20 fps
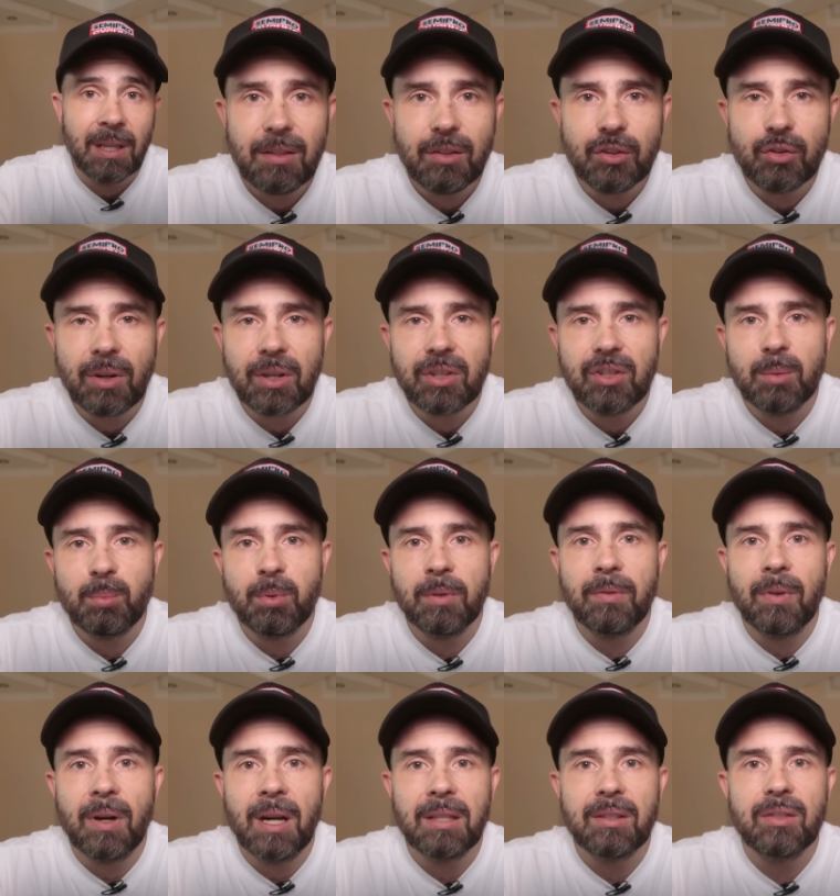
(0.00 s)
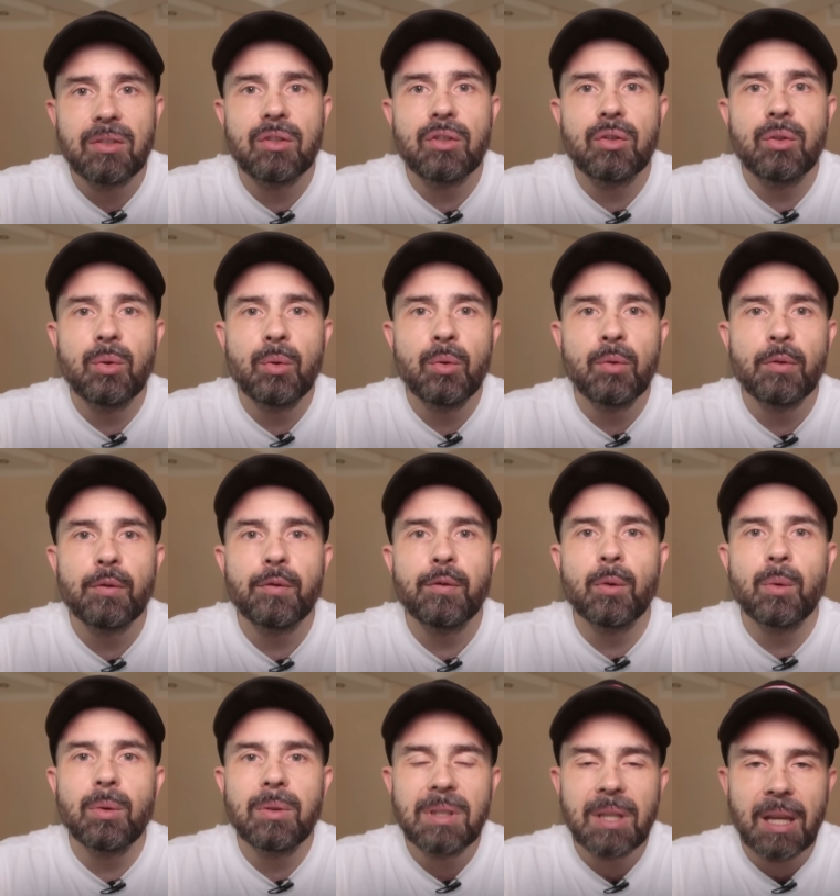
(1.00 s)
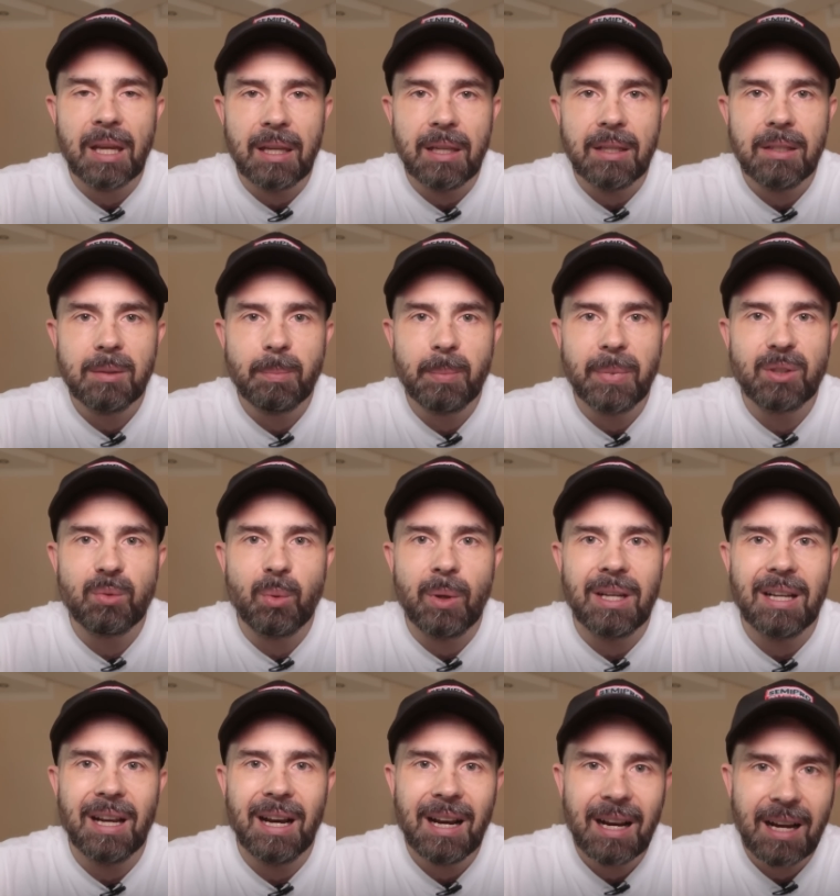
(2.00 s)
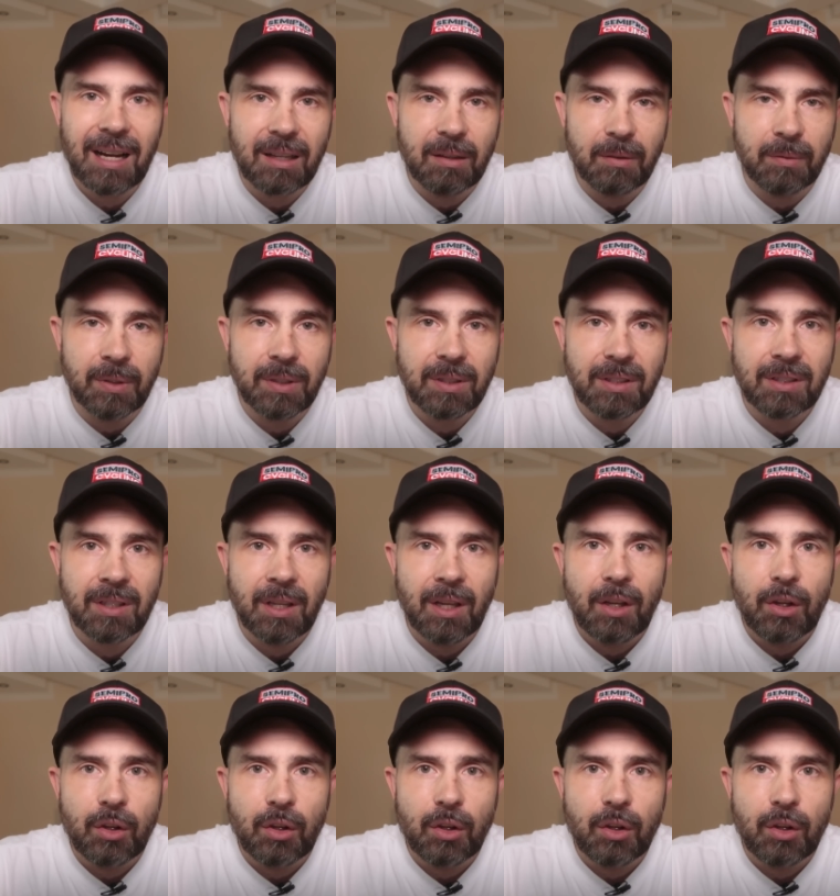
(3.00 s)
This structure provides 2 full days between hard efforts,